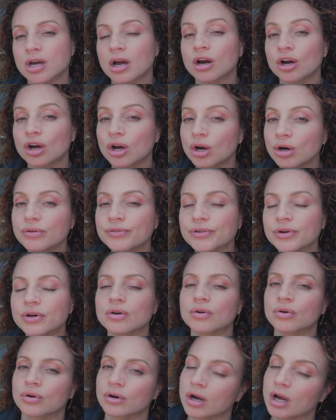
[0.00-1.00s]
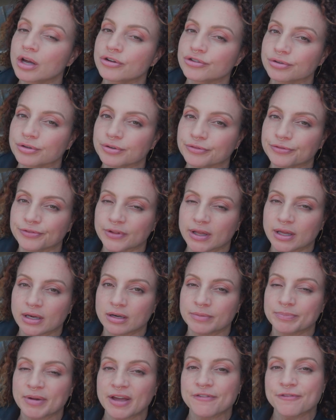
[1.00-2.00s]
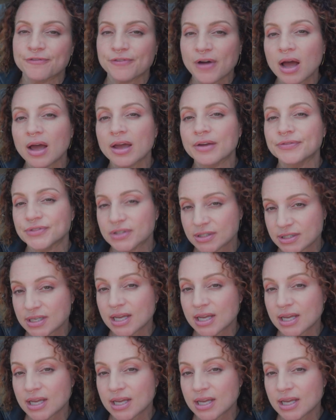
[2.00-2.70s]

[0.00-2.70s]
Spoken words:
are over or underinflated by 5 to